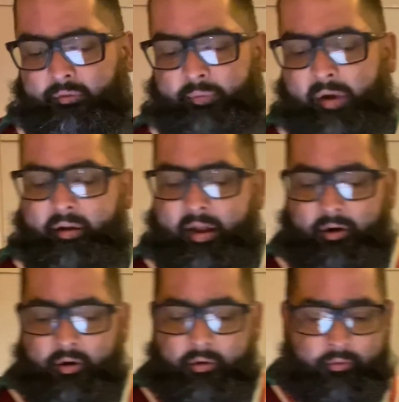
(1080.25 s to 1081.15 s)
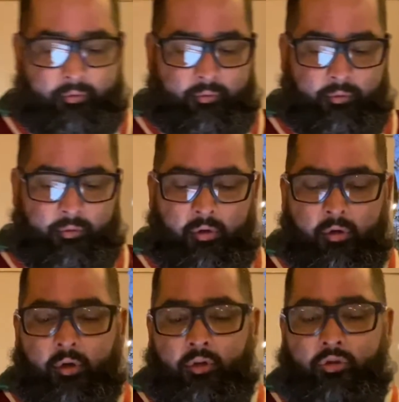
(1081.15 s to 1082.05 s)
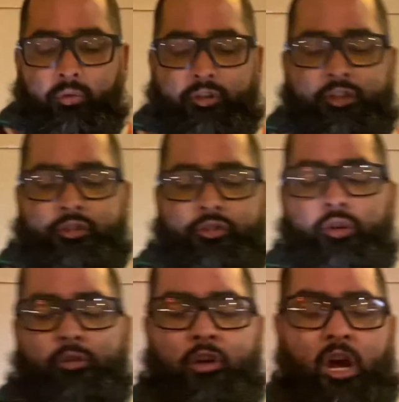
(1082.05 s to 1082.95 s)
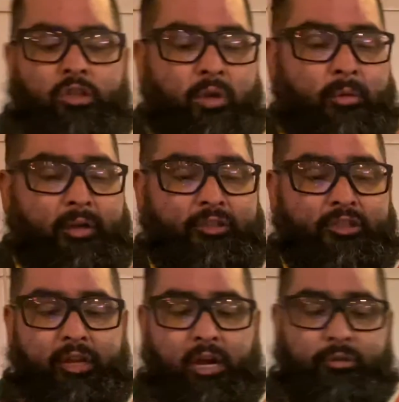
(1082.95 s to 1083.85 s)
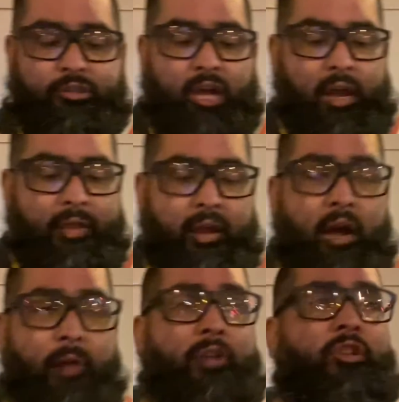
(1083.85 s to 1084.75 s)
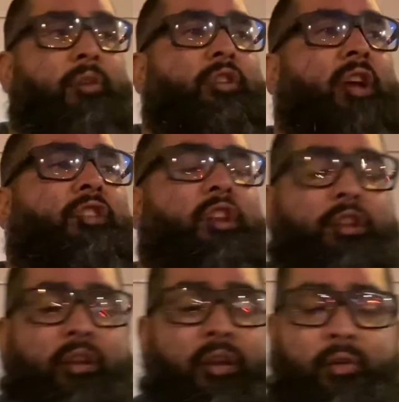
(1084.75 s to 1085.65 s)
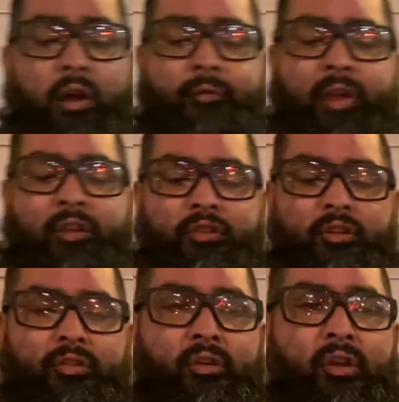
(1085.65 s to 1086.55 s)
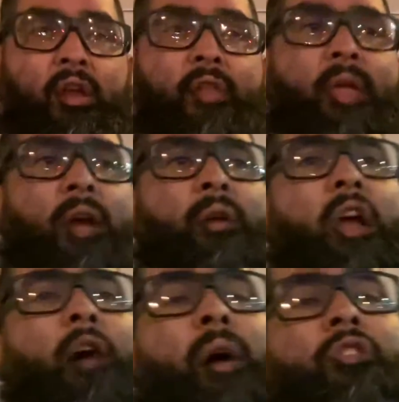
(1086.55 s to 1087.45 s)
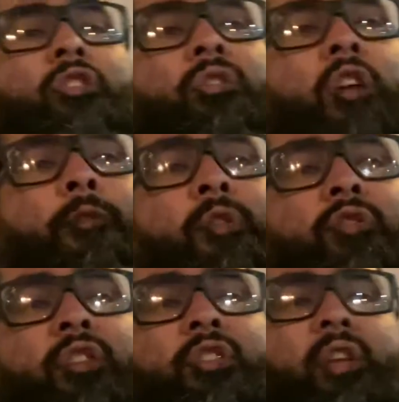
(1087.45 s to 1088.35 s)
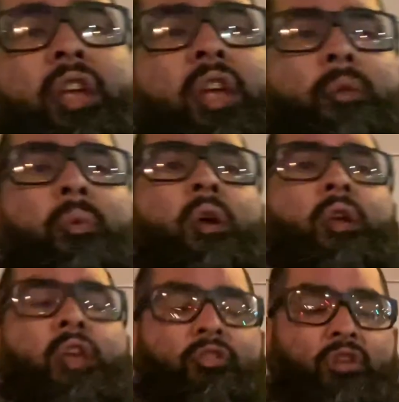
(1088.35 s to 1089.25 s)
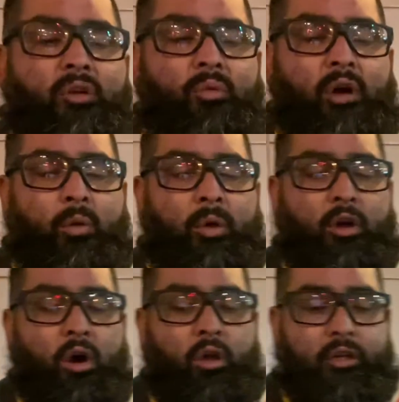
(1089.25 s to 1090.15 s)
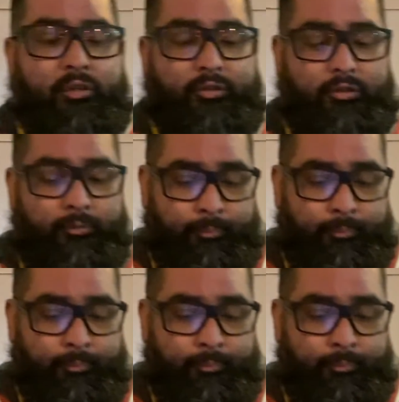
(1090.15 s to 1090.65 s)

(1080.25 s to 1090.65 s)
the red letter. So what's this truth? The gospel of Mashiach Yahushai, that Yahweh Shai is going to deliver uh, vengeance, that Yahweh Shai, if we trust in him, he's going to uh, withhold us.